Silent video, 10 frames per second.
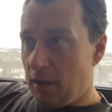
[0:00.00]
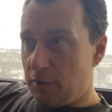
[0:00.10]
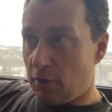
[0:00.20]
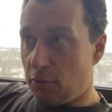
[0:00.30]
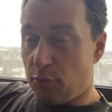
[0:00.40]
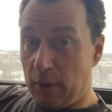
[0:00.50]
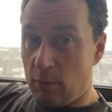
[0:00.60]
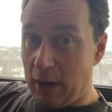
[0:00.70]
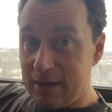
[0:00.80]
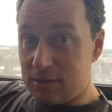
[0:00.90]
There are 3
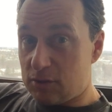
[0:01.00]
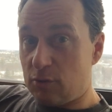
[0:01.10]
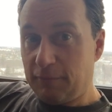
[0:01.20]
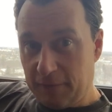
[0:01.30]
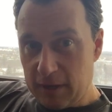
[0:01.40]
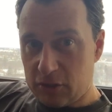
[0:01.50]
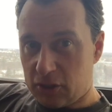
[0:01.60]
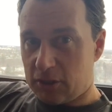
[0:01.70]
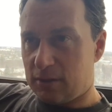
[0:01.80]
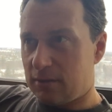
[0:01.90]
ways to
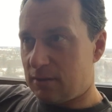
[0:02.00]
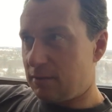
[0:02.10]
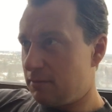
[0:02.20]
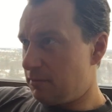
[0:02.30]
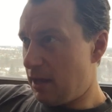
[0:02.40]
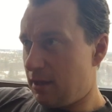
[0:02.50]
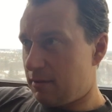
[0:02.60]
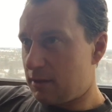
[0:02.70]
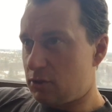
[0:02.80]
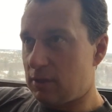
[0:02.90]
fish. Yeah,
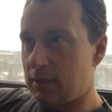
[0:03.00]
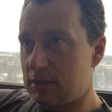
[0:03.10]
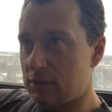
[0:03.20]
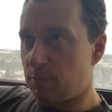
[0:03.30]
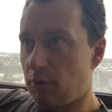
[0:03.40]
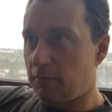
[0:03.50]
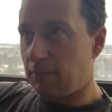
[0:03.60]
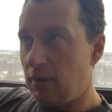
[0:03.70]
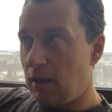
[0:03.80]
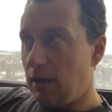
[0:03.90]
actually, this is
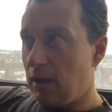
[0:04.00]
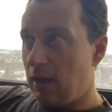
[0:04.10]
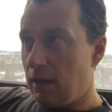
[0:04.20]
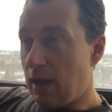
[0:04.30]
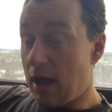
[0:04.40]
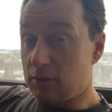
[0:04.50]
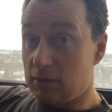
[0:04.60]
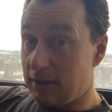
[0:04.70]
perfect. I